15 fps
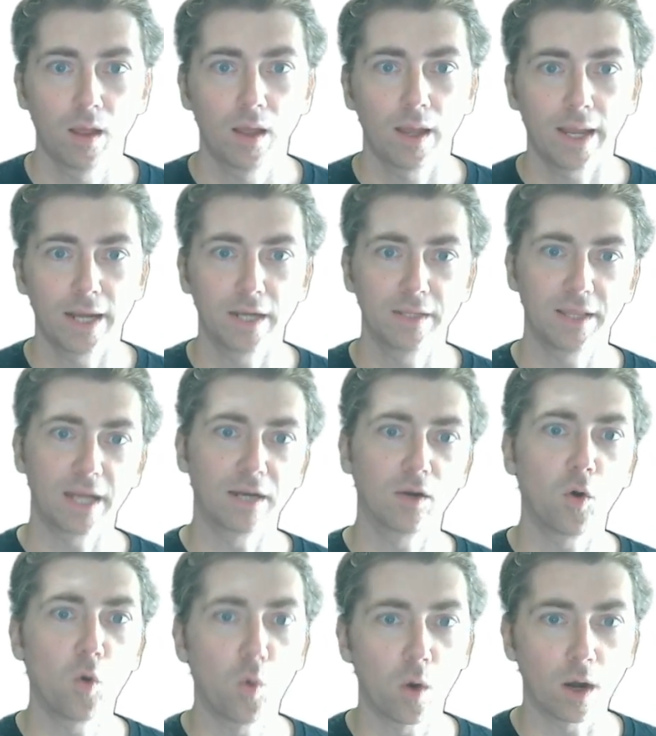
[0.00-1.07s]
And then
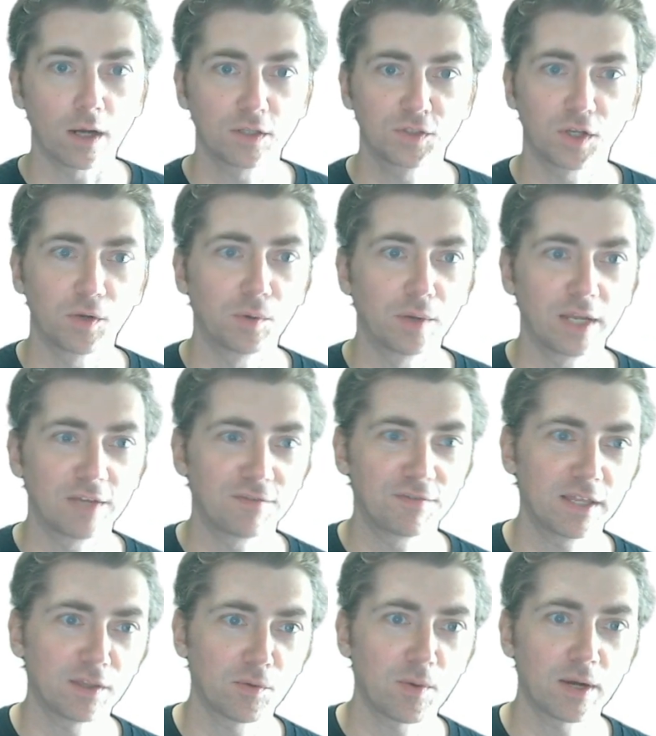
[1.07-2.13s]
or. So if
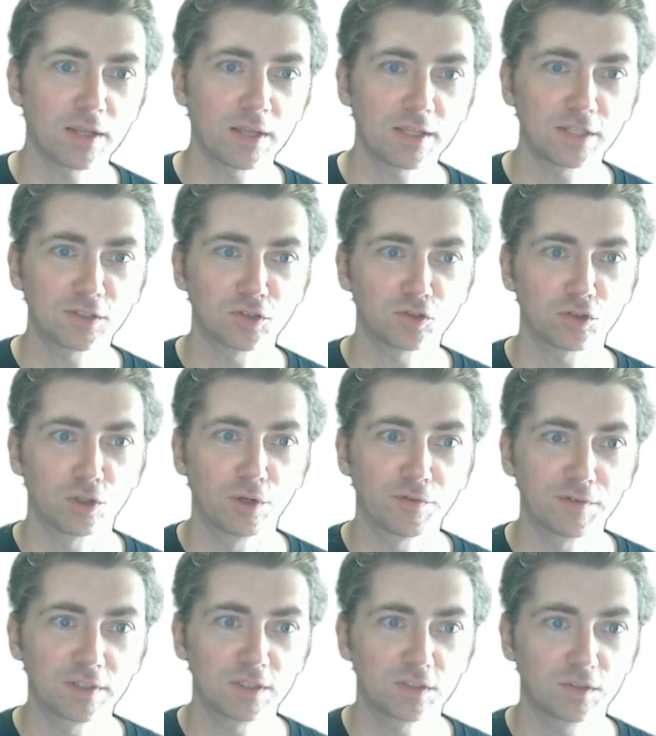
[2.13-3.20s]
either one of these is true, if
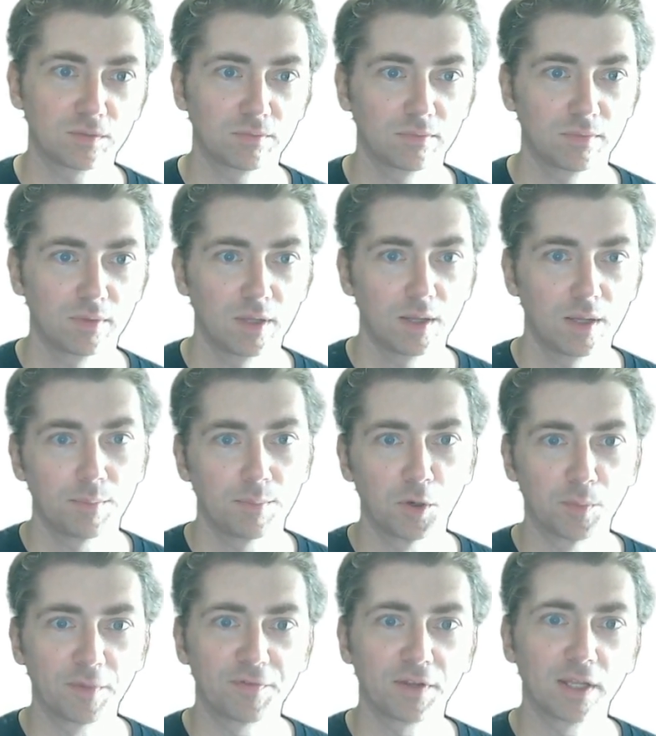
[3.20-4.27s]
it's,
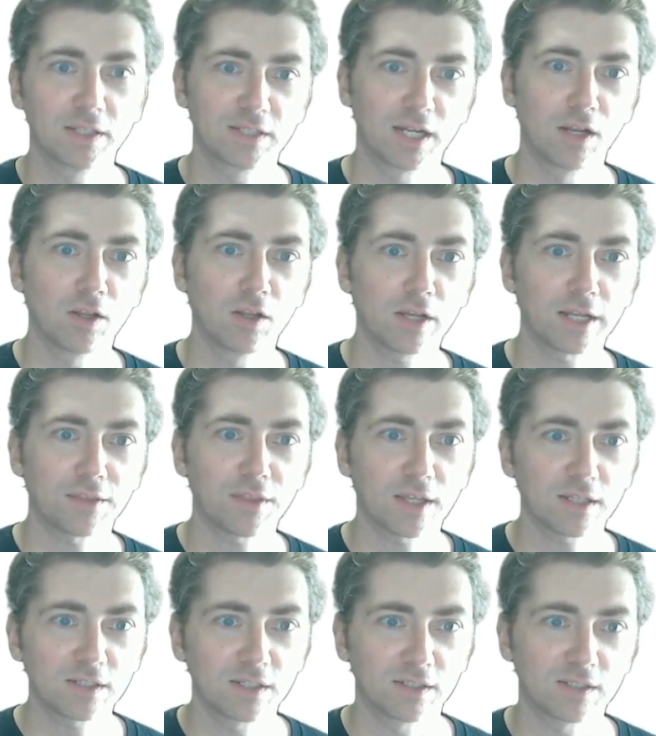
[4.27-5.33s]
boom, if it's going to look at
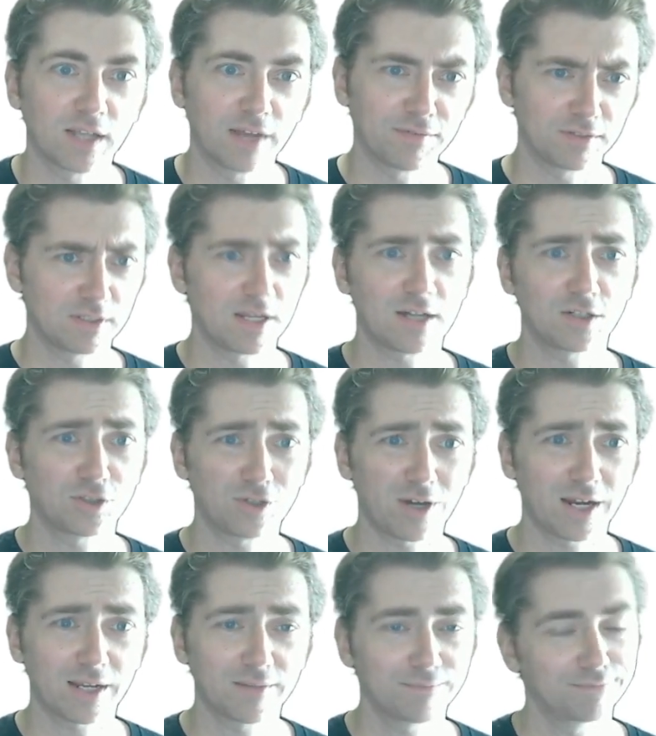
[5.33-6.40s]
this and say, if it's not a
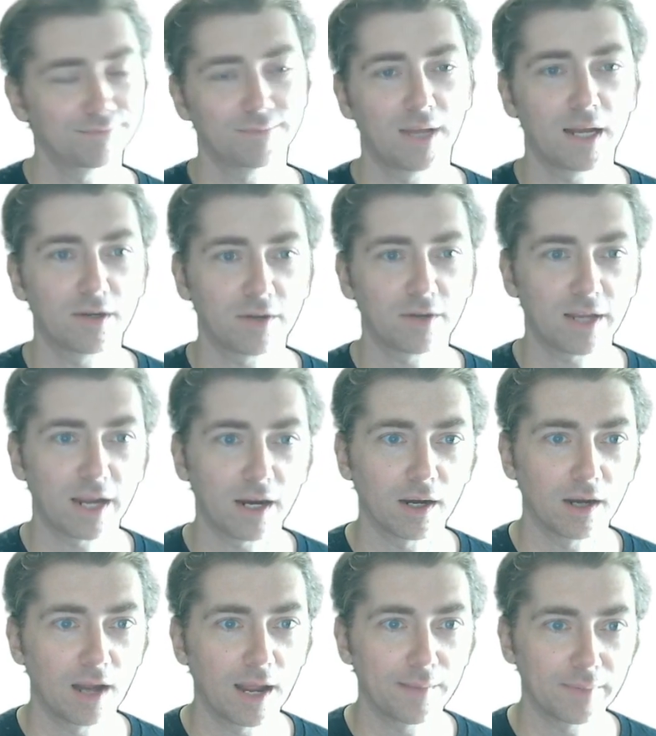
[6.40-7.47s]
string, I don't care.
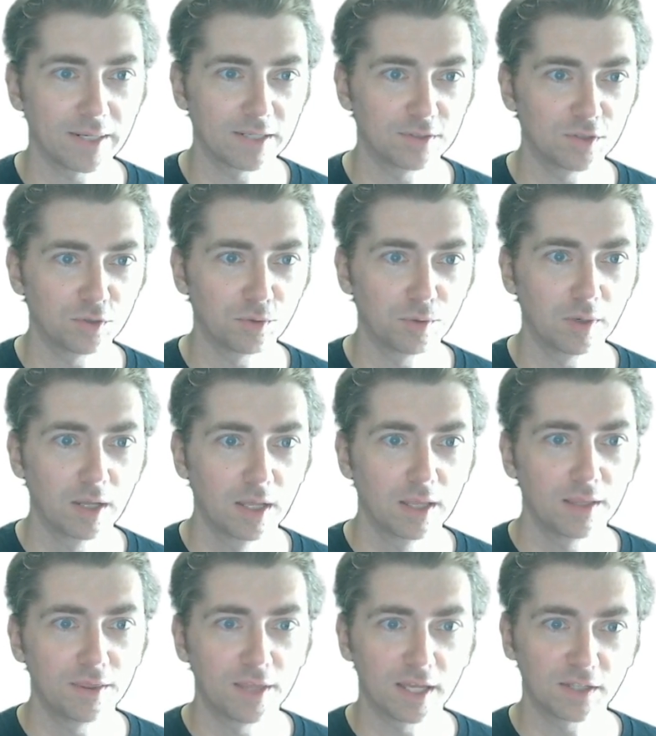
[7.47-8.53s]
I'm going to do
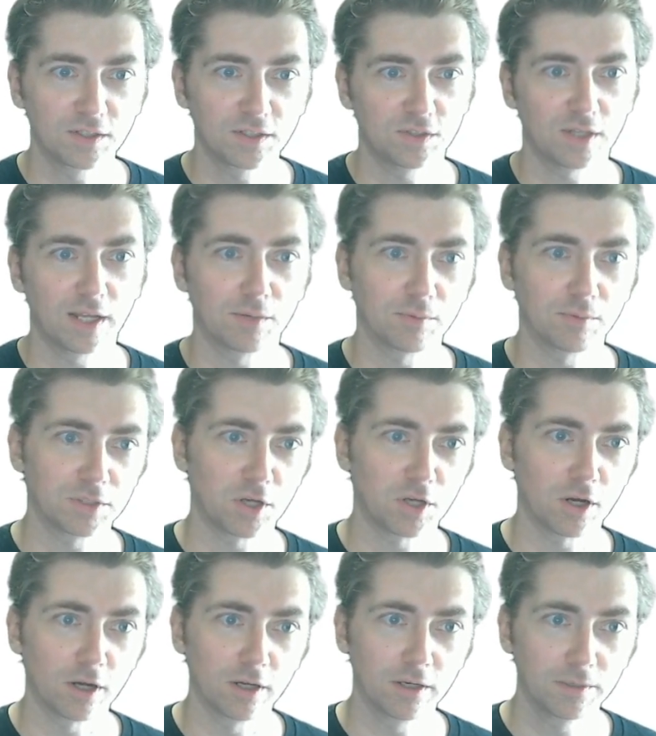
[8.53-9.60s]
this and
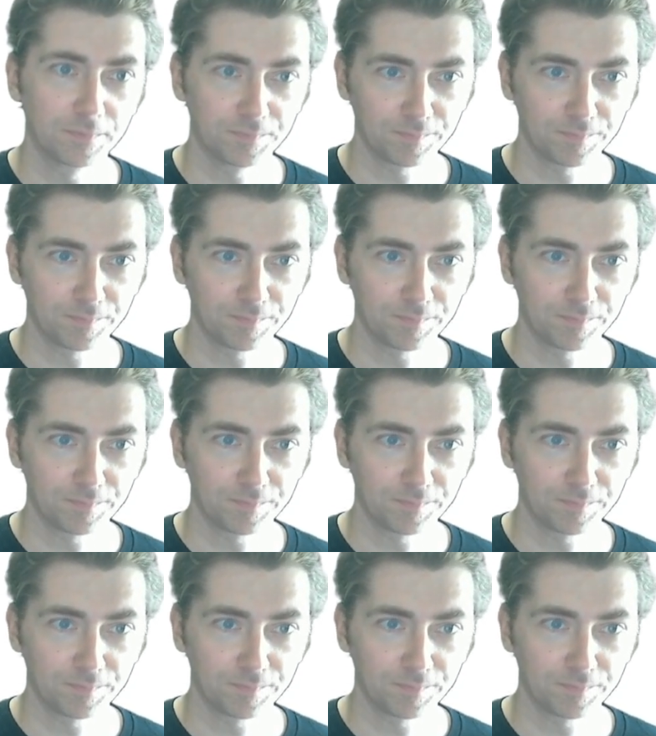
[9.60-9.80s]
return.